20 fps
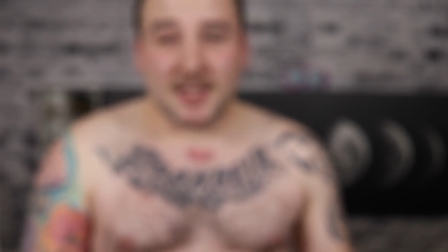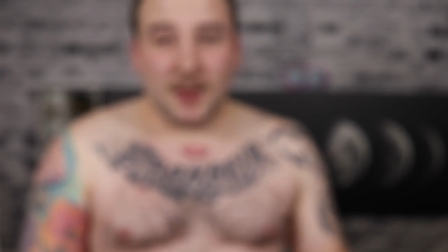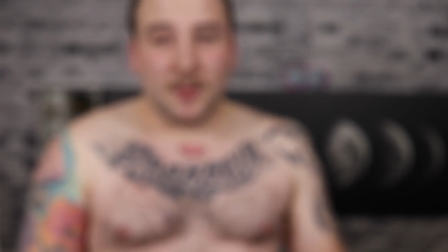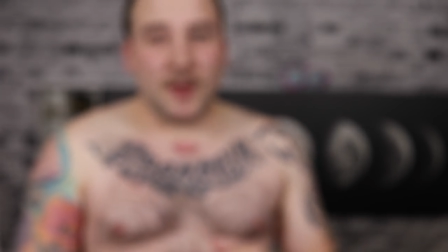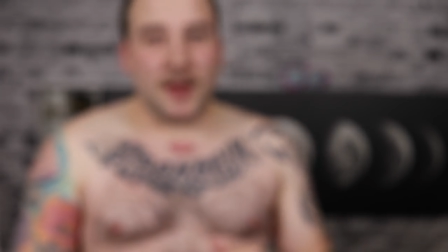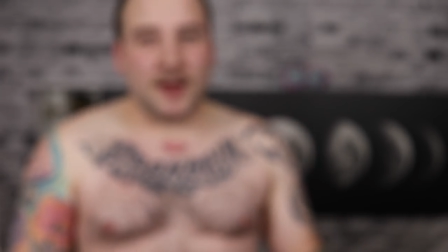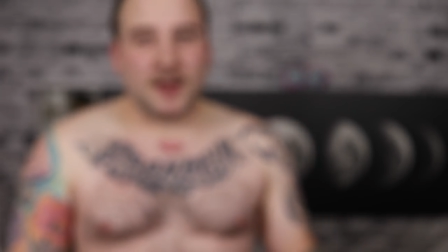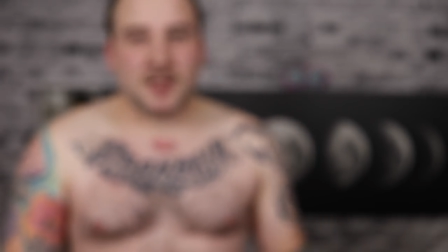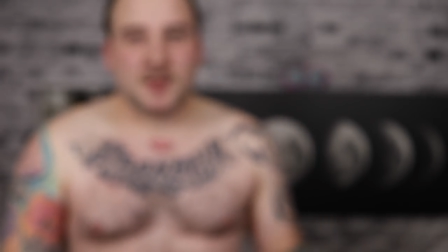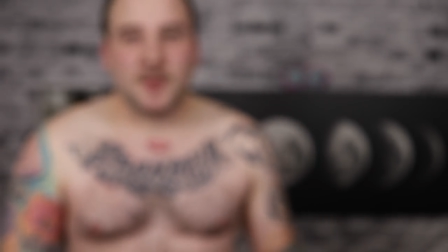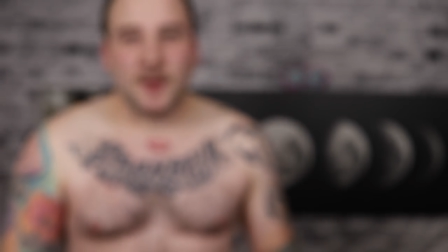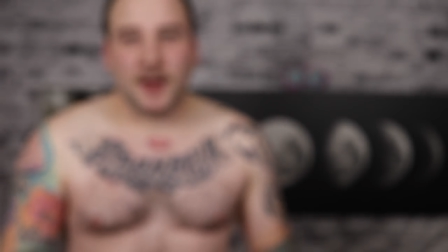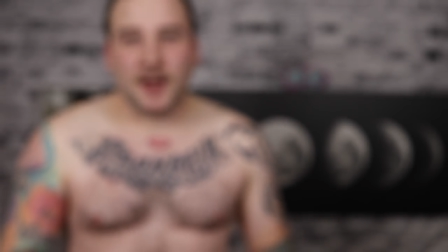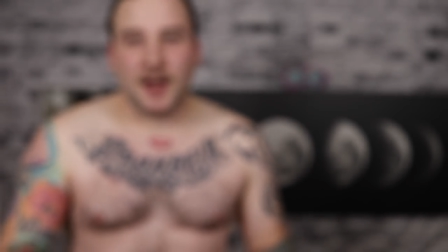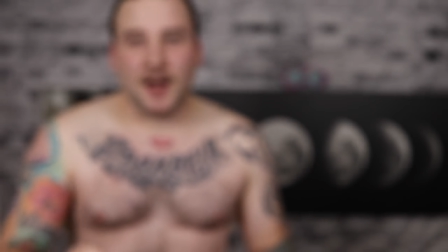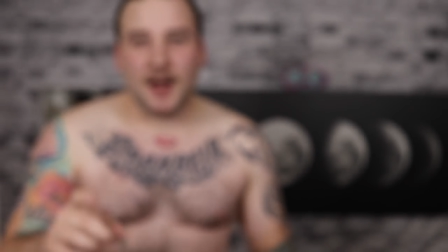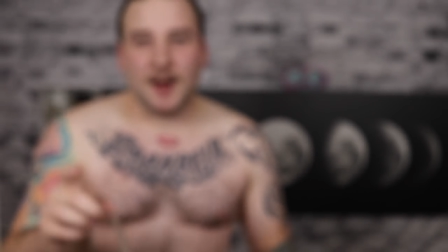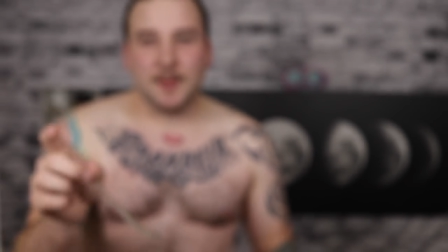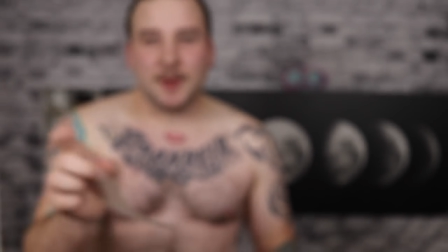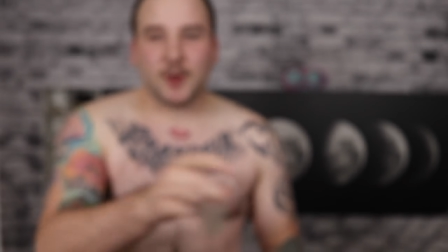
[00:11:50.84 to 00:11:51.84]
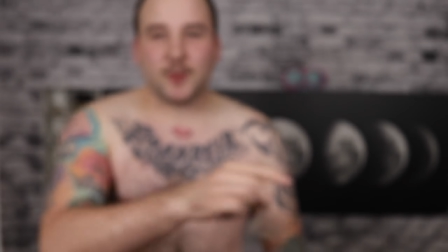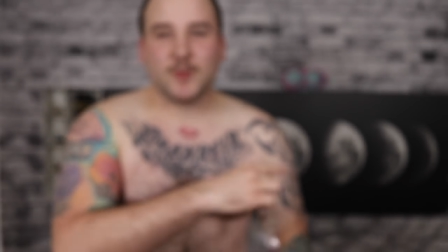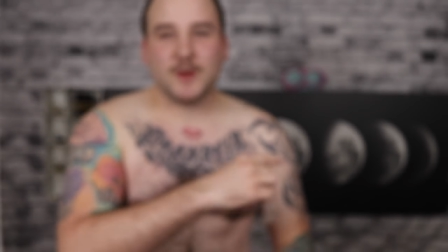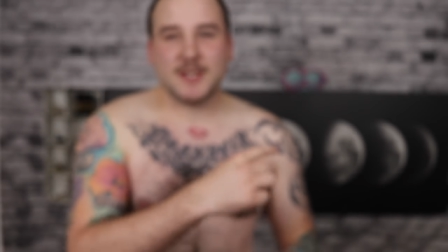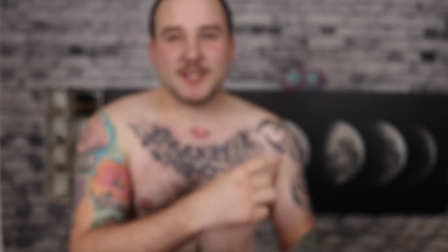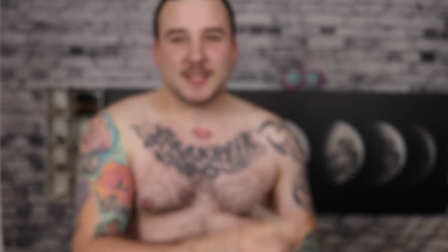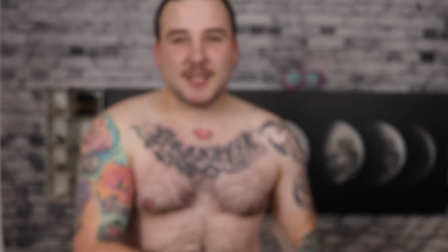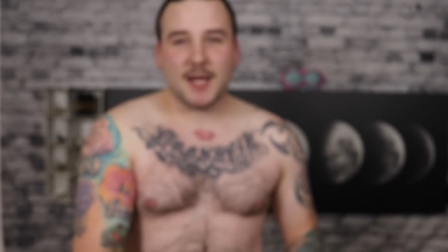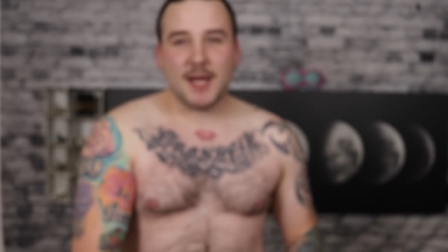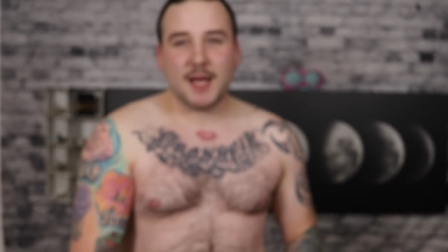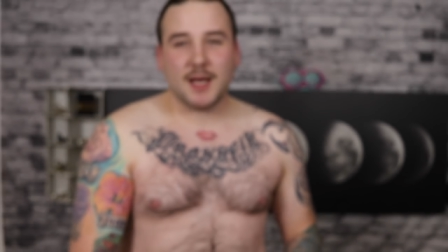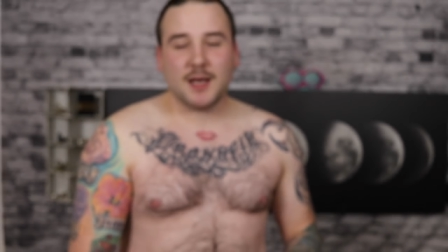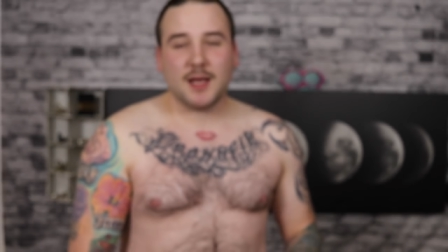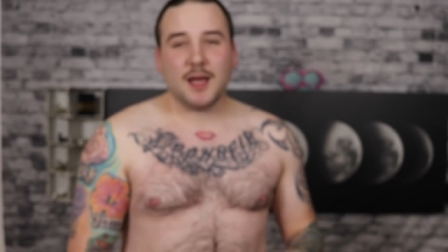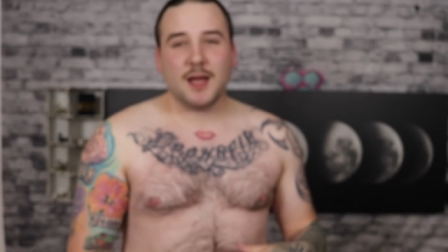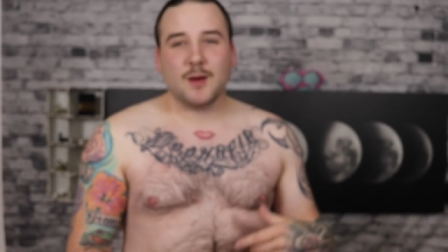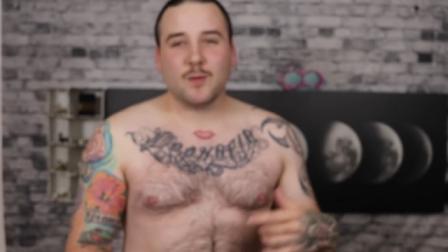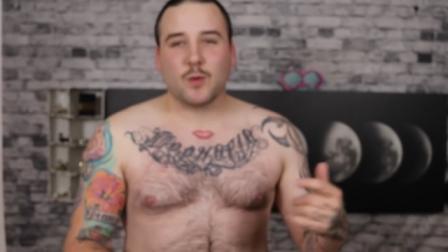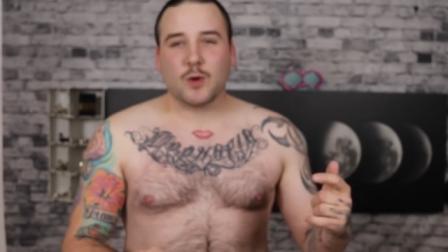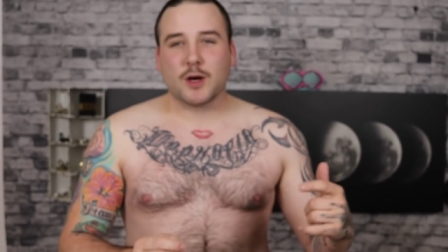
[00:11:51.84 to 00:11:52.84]
some hairs, but uh, I'm gonna reset
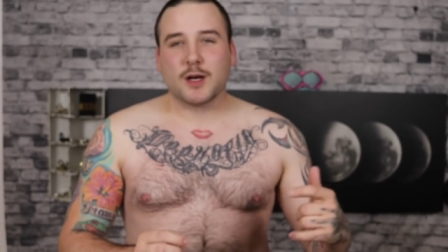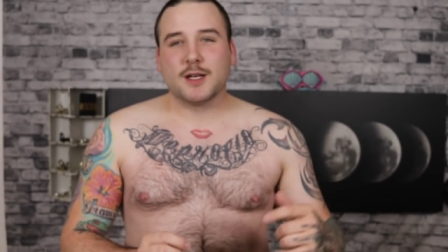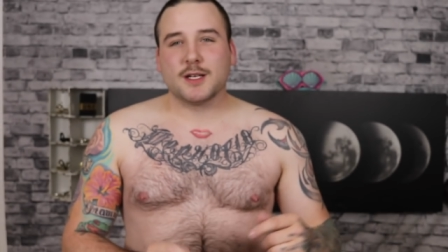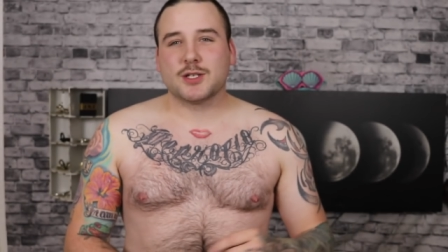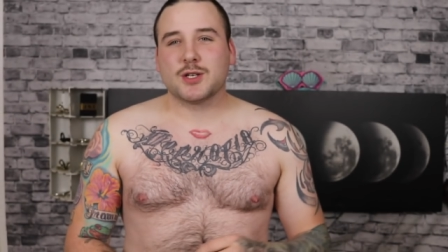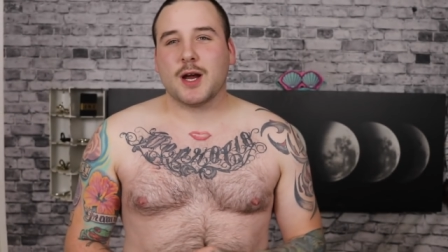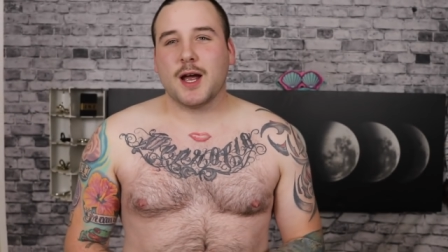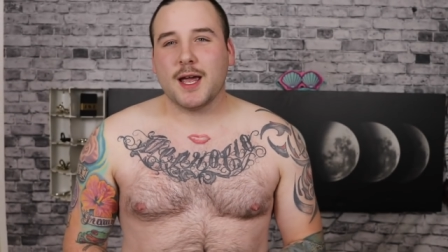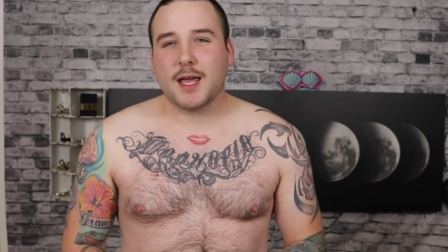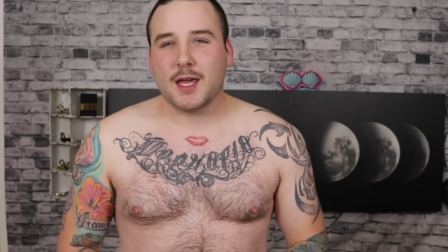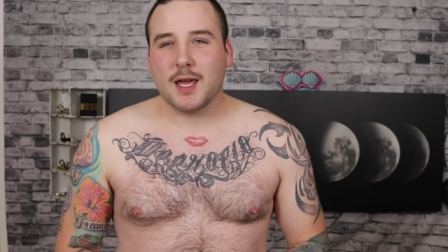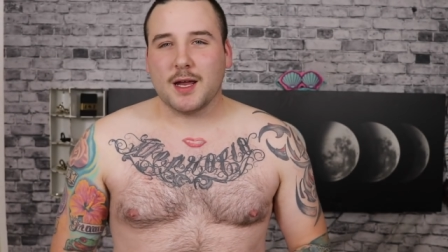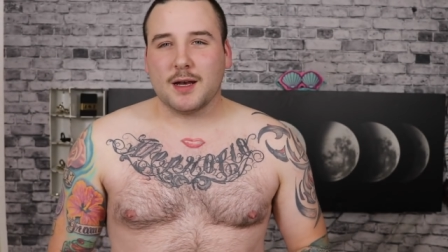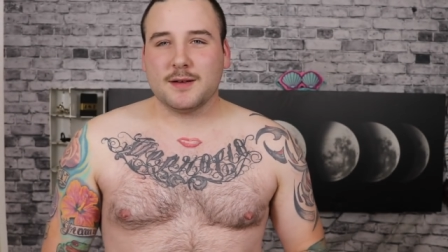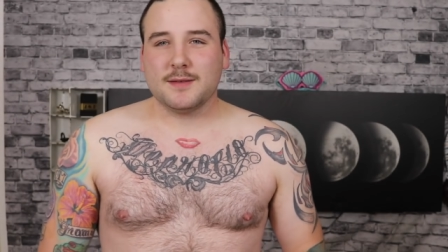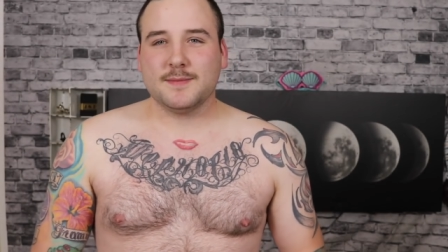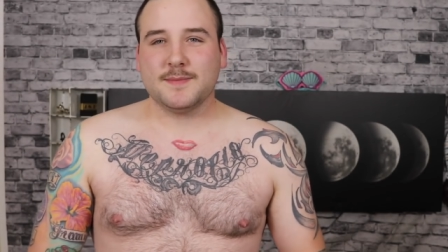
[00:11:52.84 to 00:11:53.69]
and we're gonna try again.